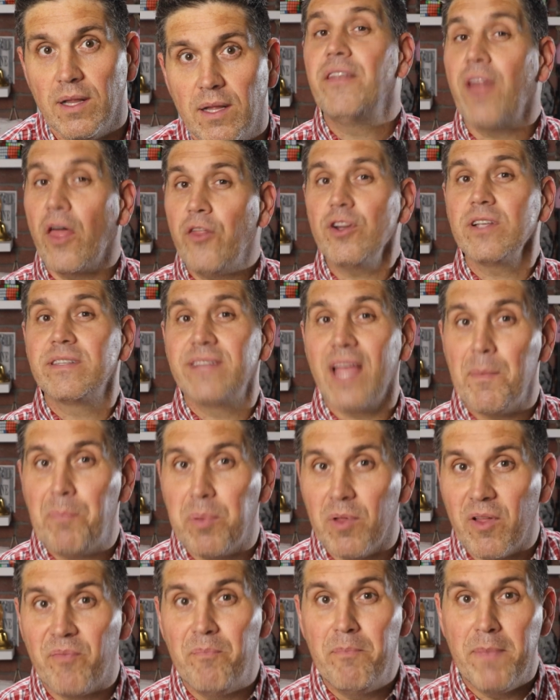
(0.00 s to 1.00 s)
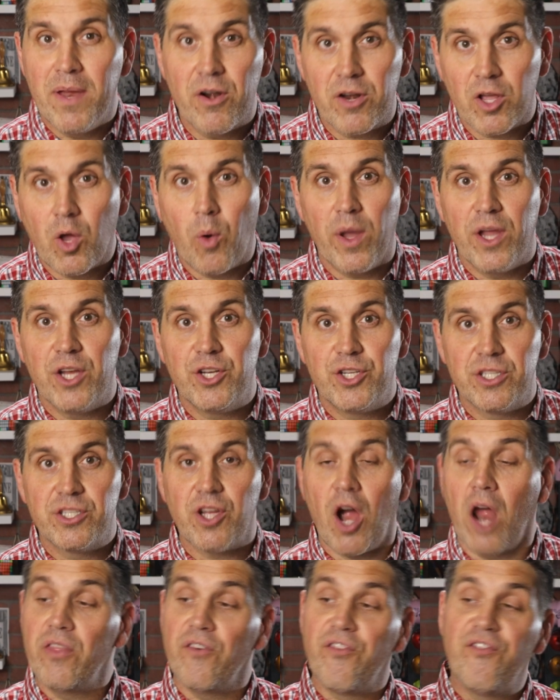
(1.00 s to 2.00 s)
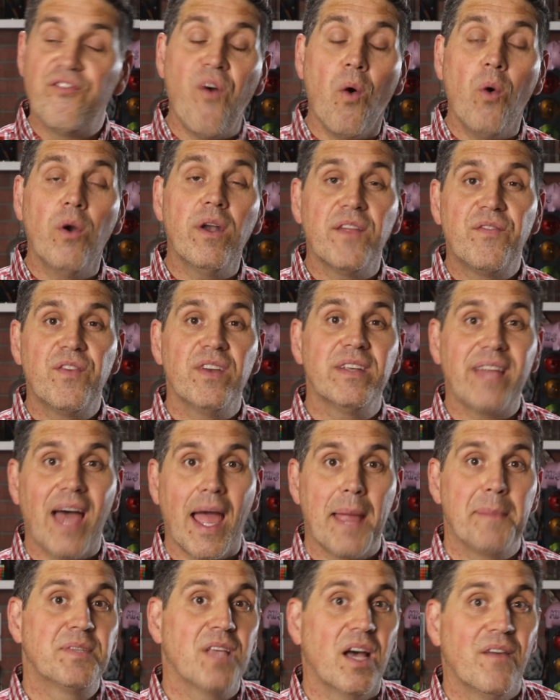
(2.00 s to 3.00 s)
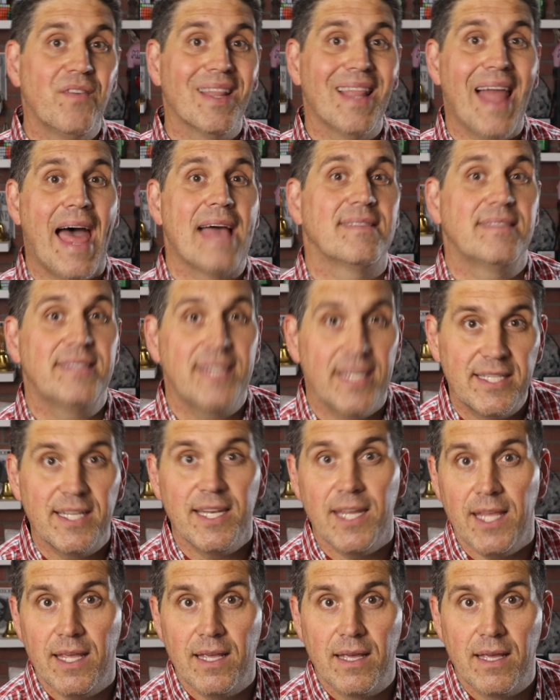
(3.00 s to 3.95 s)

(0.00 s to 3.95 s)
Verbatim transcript: Another example of mirrored equations are the four different types of elasticity.